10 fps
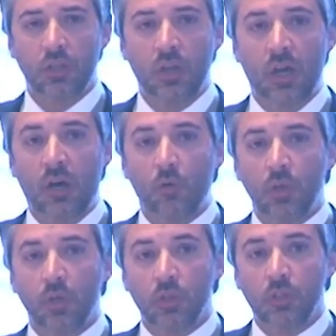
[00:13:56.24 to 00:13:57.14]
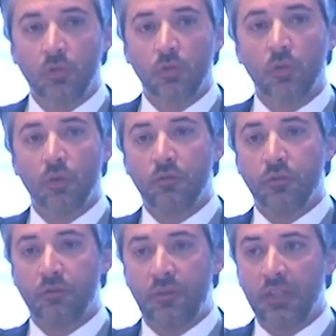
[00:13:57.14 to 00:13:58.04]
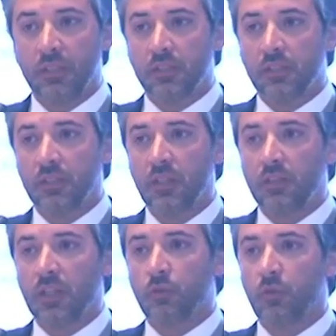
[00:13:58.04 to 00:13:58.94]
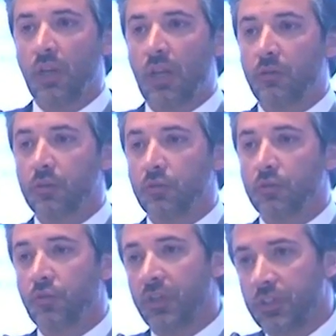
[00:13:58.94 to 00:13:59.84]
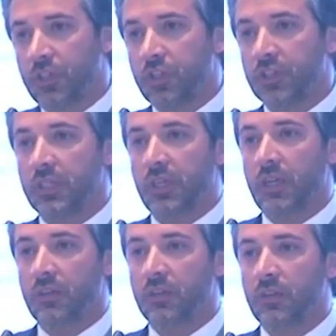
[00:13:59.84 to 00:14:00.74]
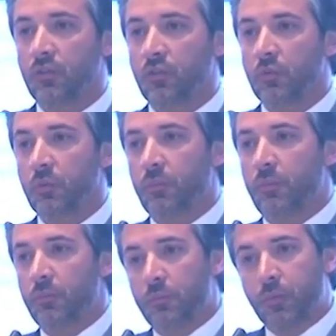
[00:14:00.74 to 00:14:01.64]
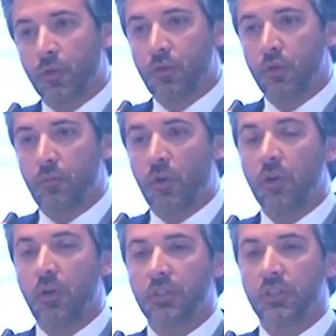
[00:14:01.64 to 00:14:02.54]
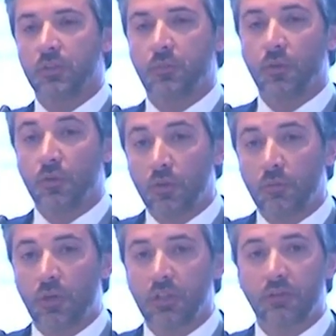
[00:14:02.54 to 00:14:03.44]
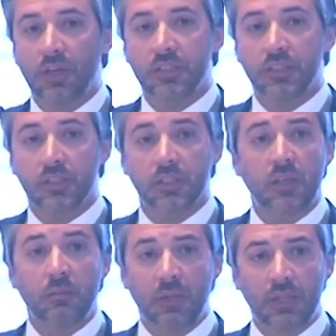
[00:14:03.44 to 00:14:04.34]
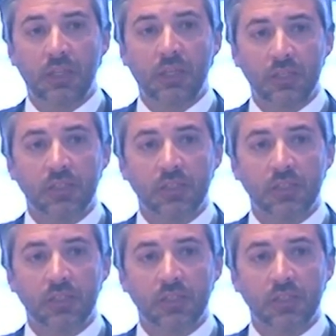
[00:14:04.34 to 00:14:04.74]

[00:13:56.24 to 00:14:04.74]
How will you look for funds that will allow you to train teachers again, to procure more content, procure more devices, maintain the